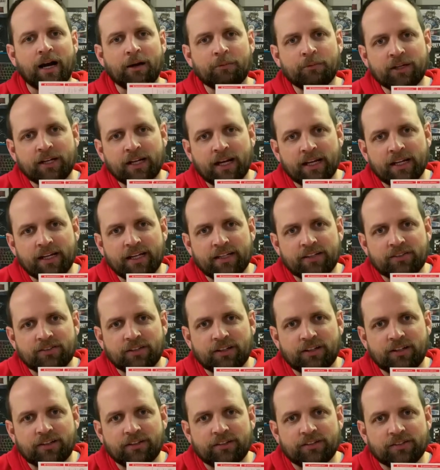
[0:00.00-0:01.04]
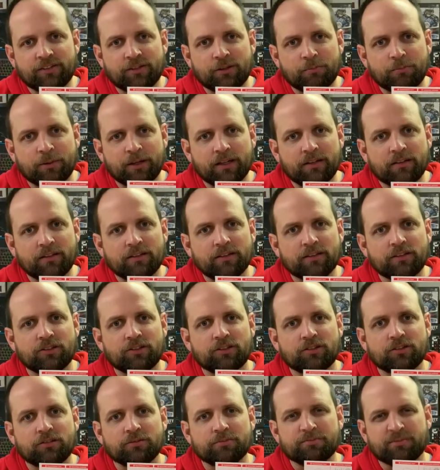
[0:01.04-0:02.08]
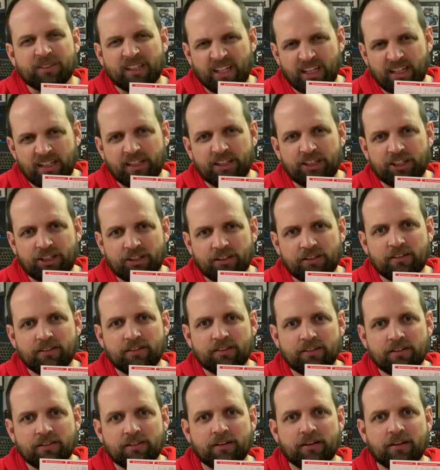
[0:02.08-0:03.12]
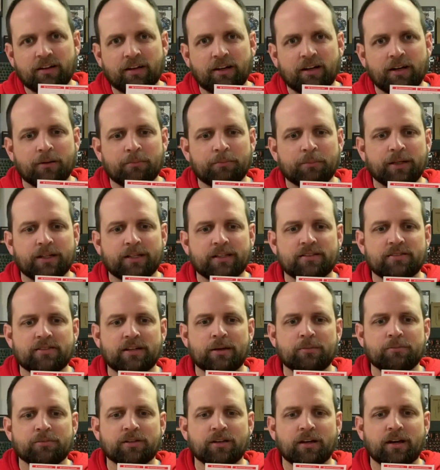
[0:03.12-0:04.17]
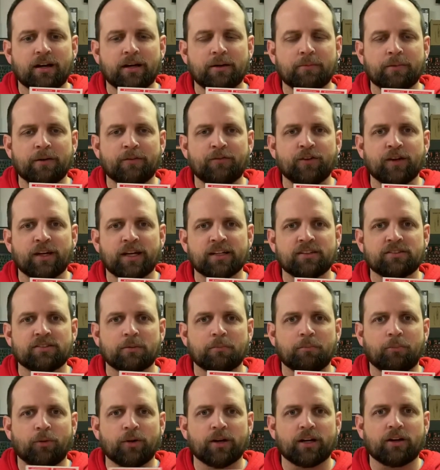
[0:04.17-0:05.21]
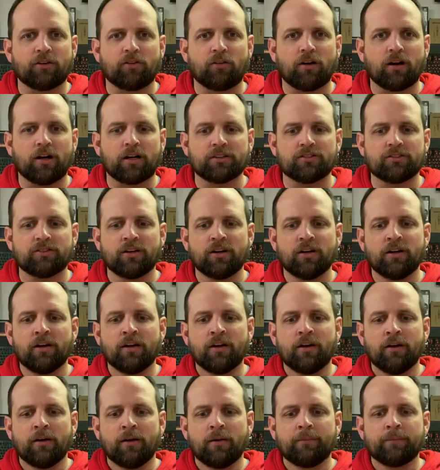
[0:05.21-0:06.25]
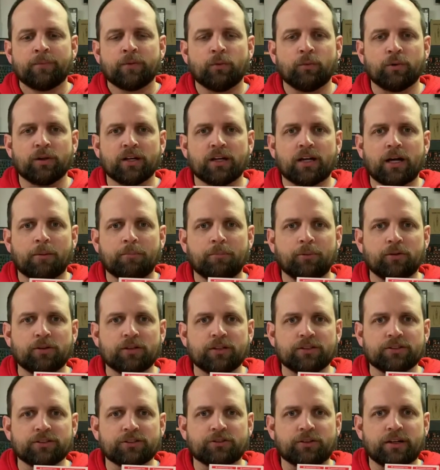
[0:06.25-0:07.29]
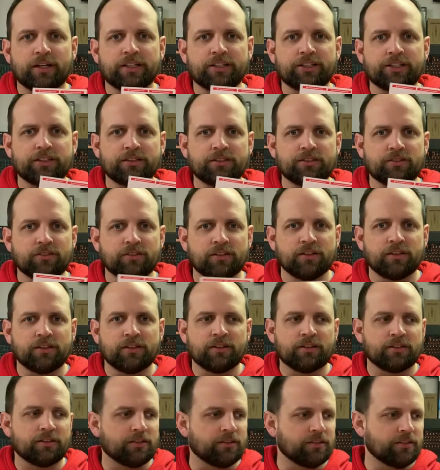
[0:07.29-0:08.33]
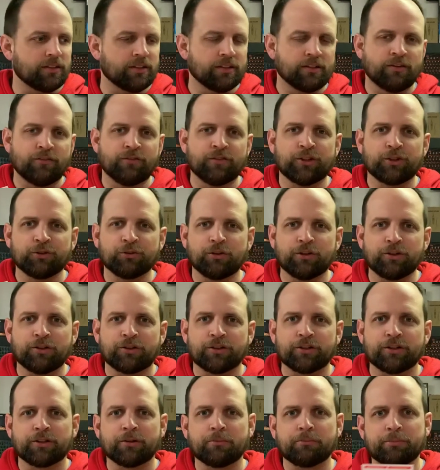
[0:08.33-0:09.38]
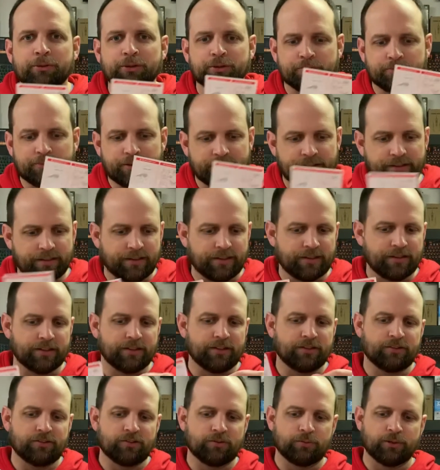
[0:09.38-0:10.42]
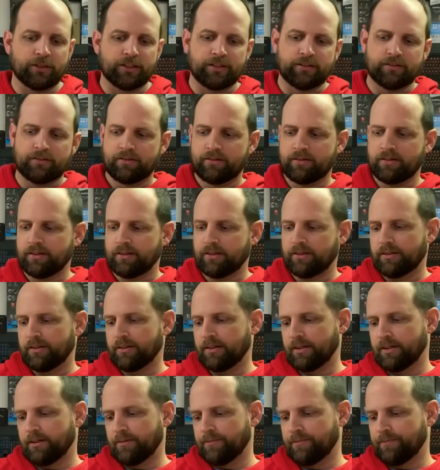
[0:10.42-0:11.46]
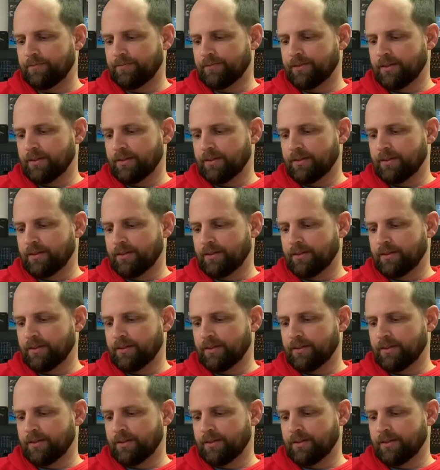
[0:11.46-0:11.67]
I would kind of consider this to be a little kiddish, but at the same time, if it gets a point across with a couple of illustrations and you're visual learner, boom, you're done, and it's a win. And